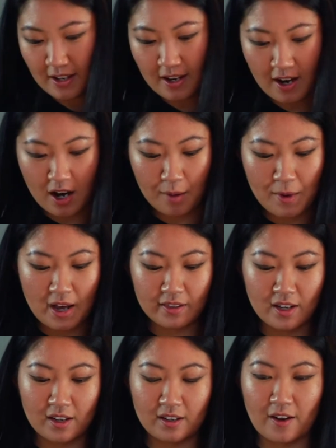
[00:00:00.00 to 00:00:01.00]

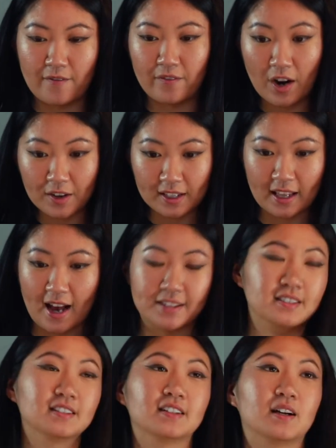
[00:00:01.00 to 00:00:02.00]
And then very
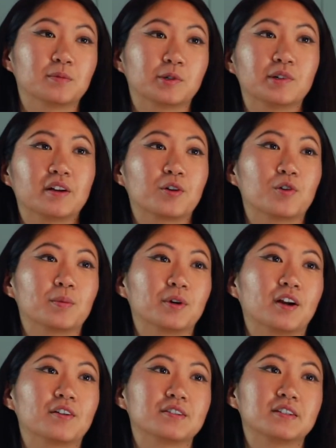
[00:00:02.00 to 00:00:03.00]
lastly, I'm going to
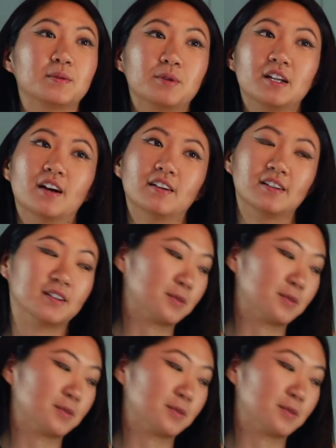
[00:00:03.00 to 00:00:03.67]
incorporate our CBD honey as